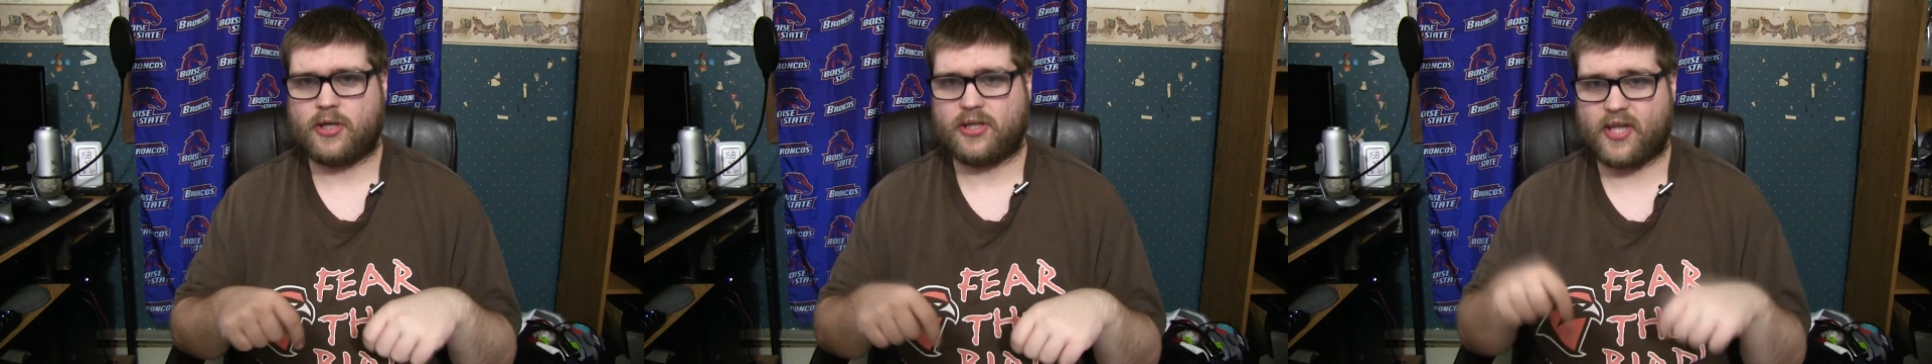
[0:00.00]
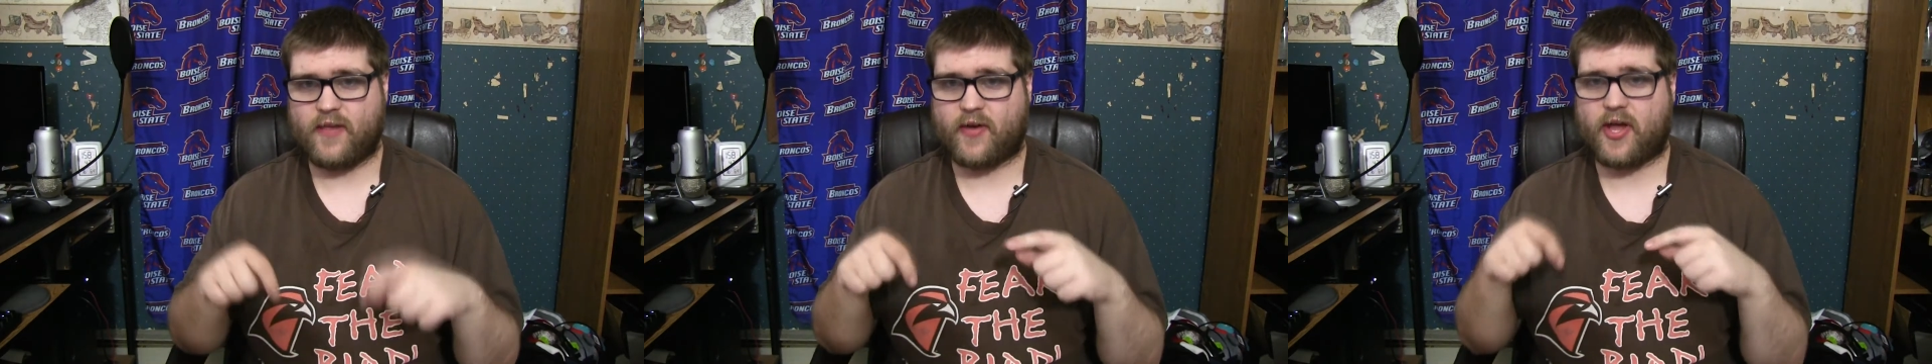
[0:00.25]

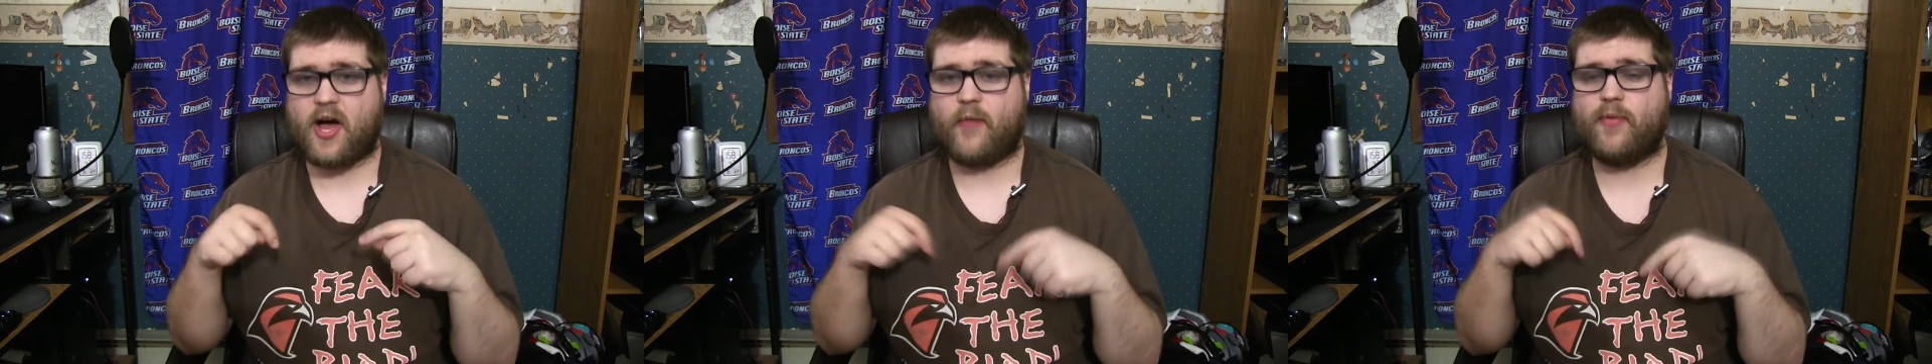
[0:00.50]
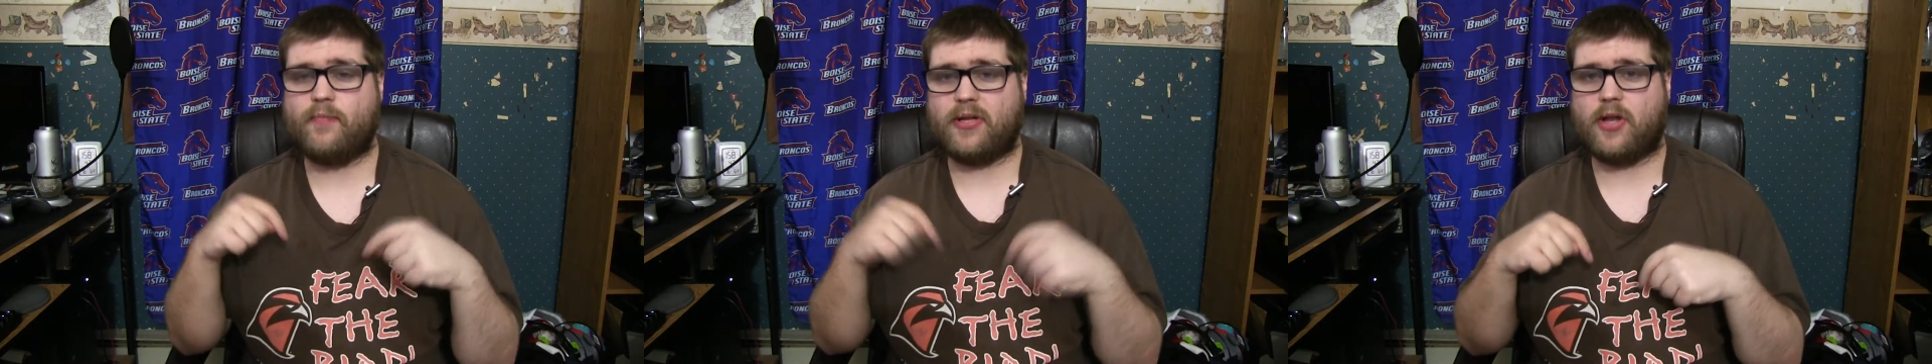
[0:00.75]
leave a
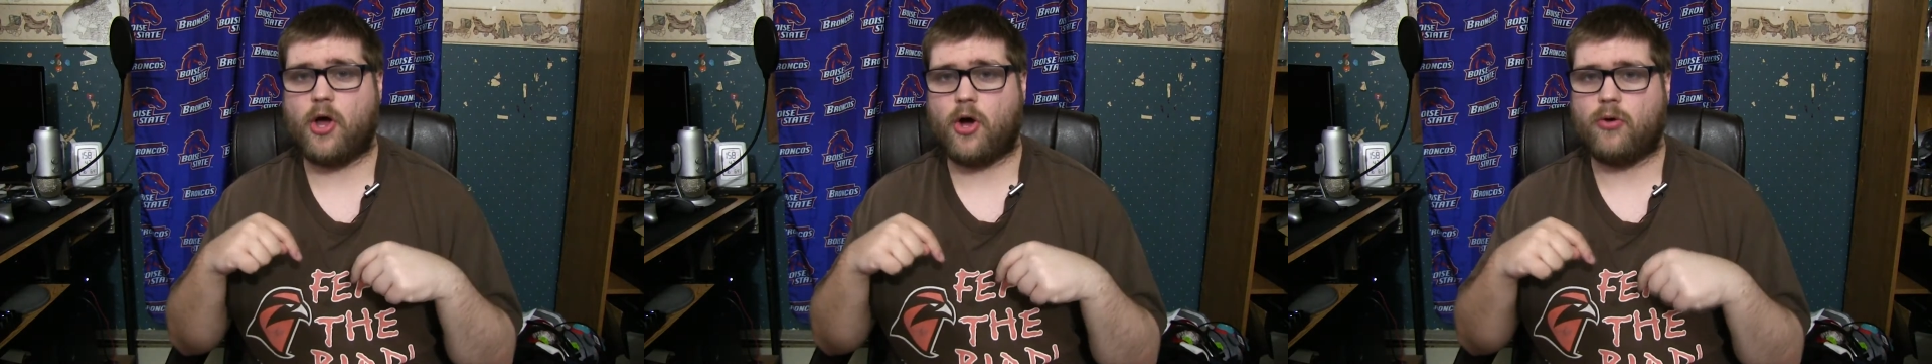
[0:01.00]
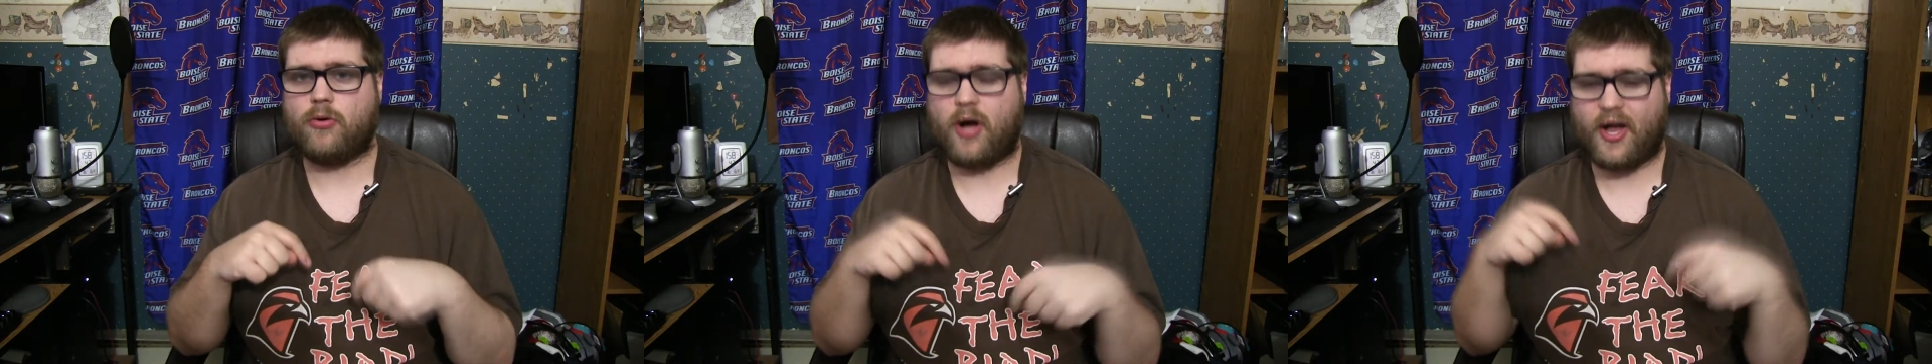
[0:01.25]
comment
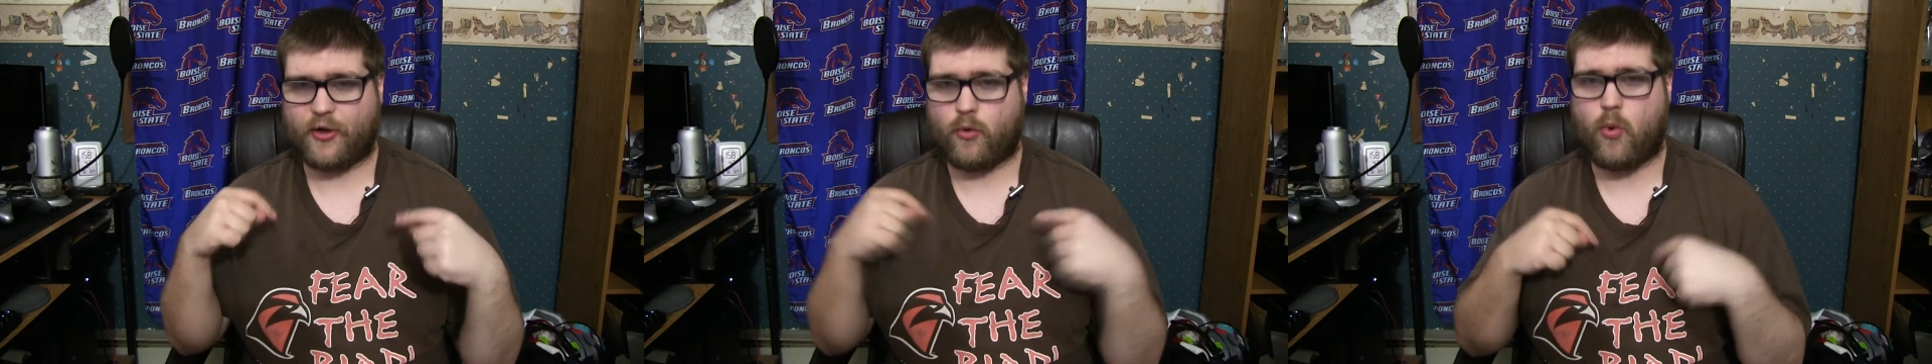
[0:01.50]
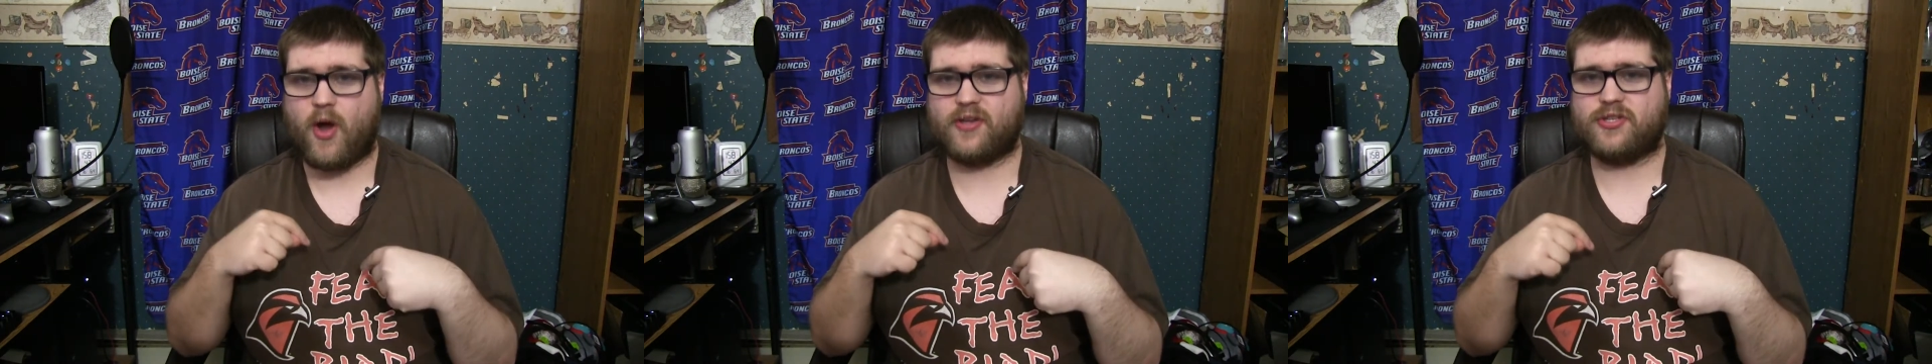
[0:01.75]
below on
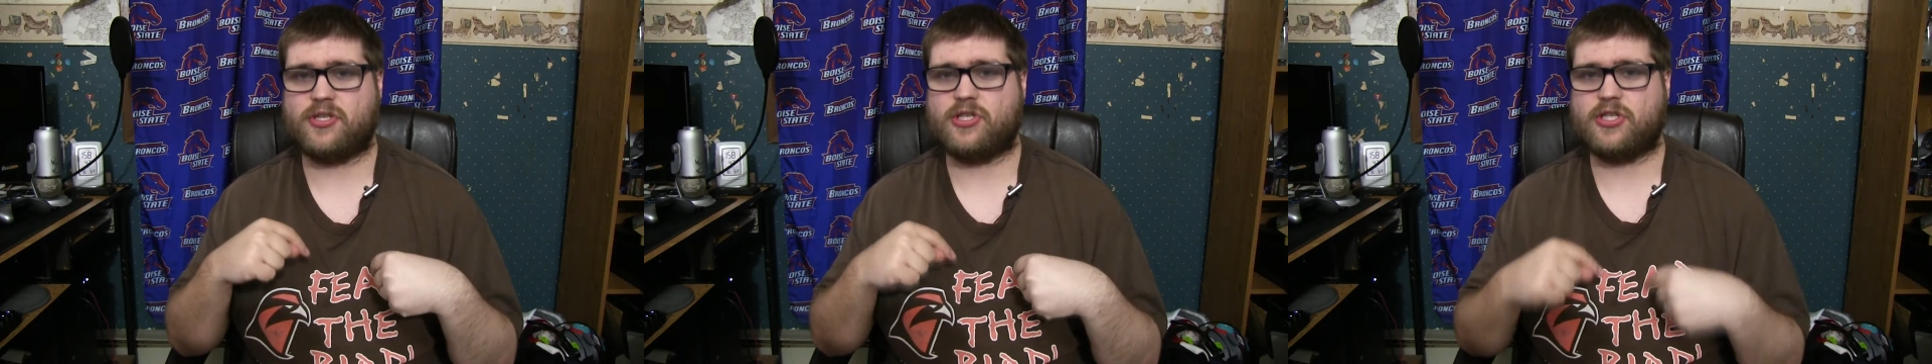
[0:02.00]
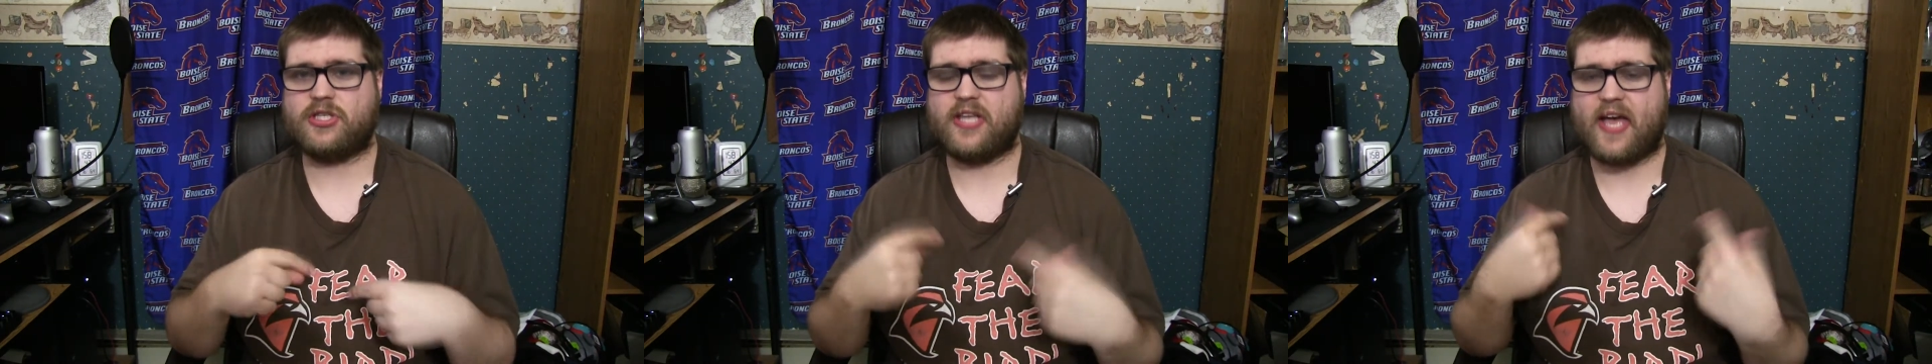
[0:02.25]

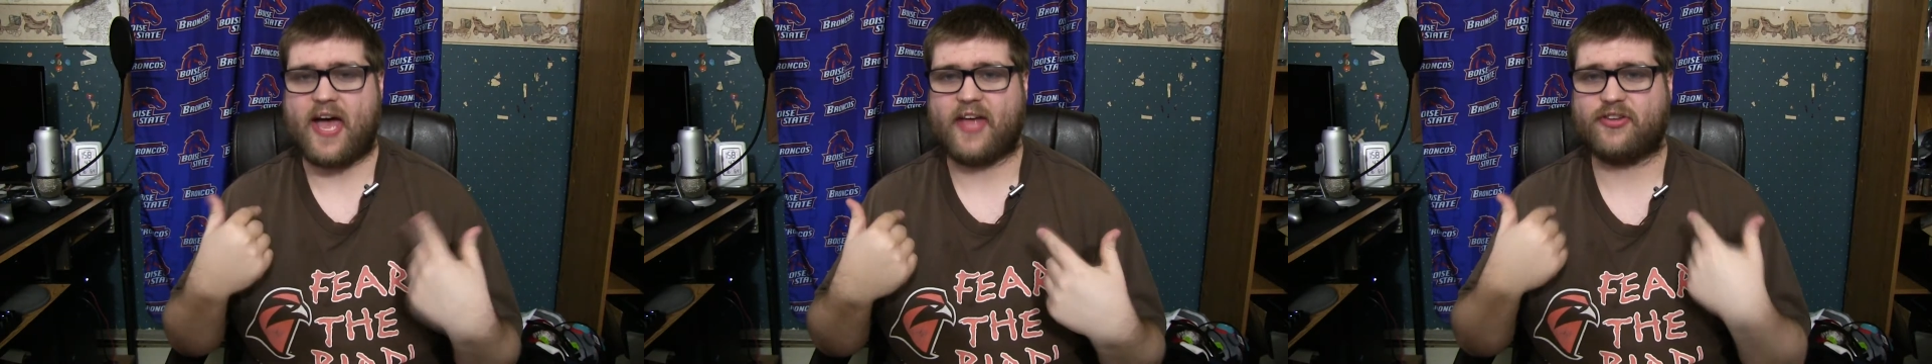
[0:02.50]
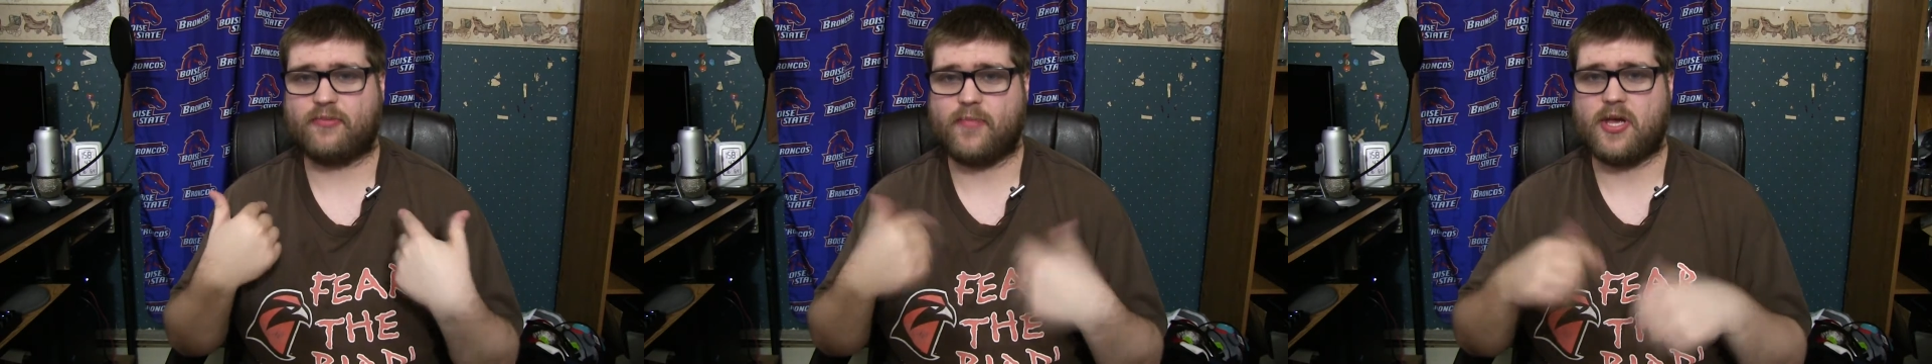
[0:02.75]
questions to
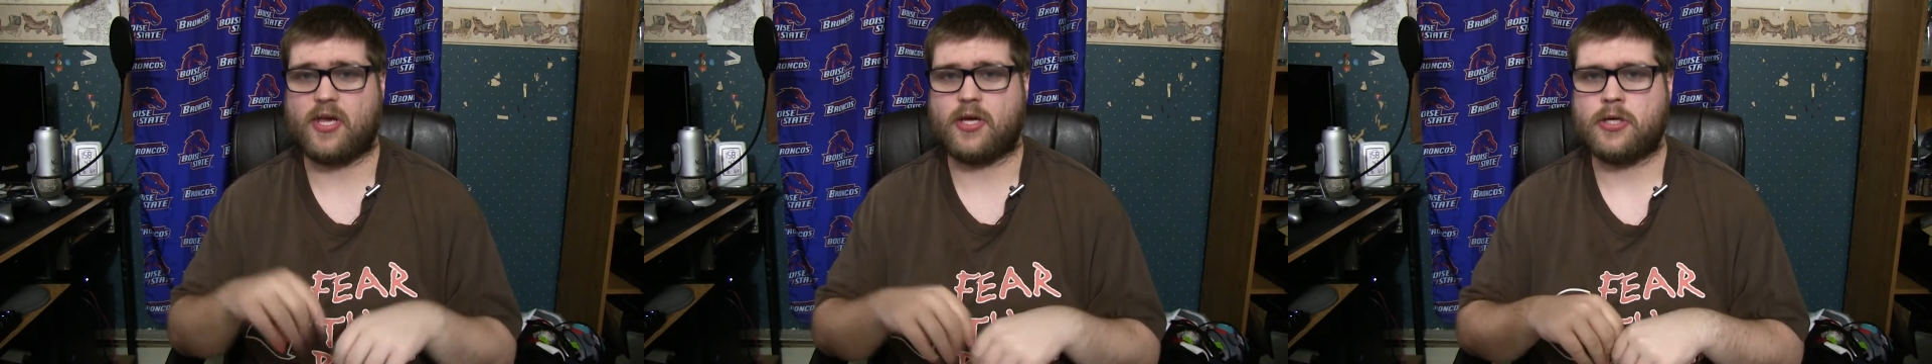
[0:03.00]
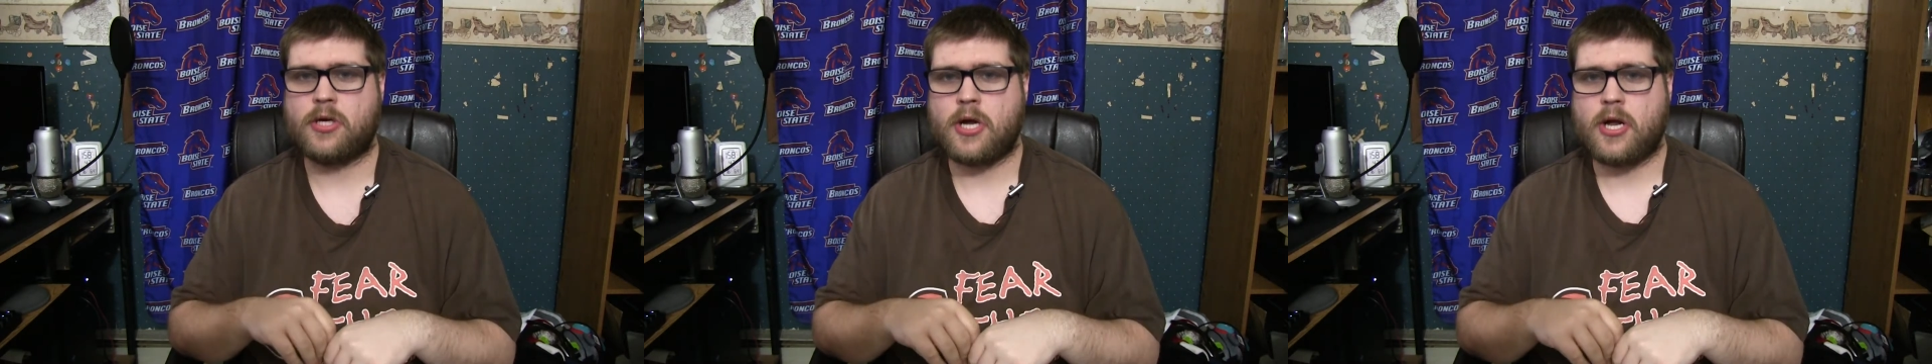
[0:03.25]
ask me,